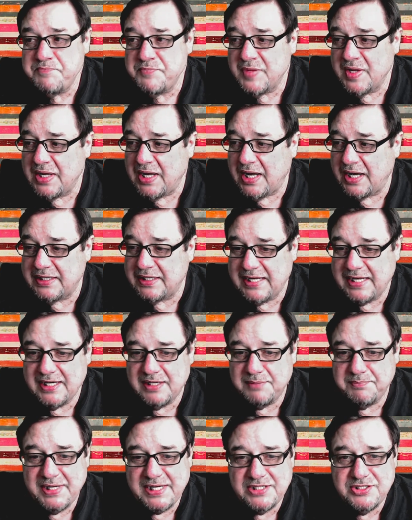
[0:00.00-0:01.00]
I can't
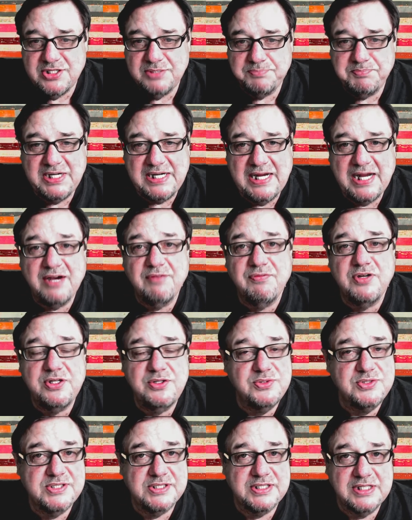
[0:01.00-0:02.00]
imagine me ever
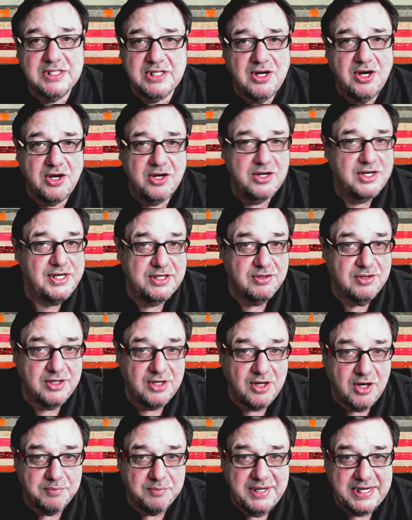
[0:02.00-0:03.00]
using the car here in
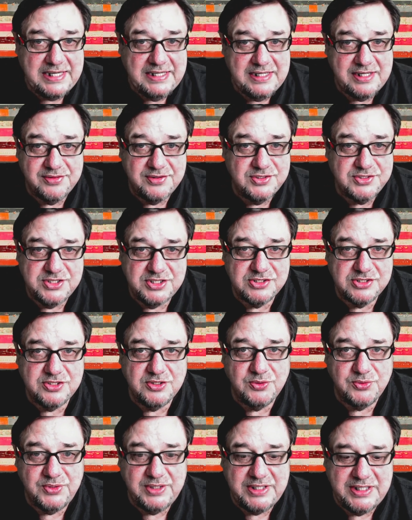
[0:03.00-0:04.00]
Armenia. There's just
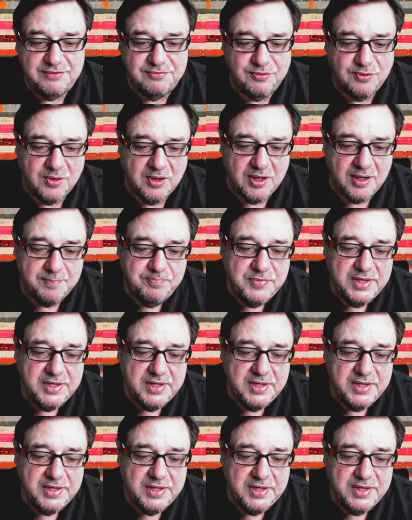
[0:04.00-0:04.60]
no need for it.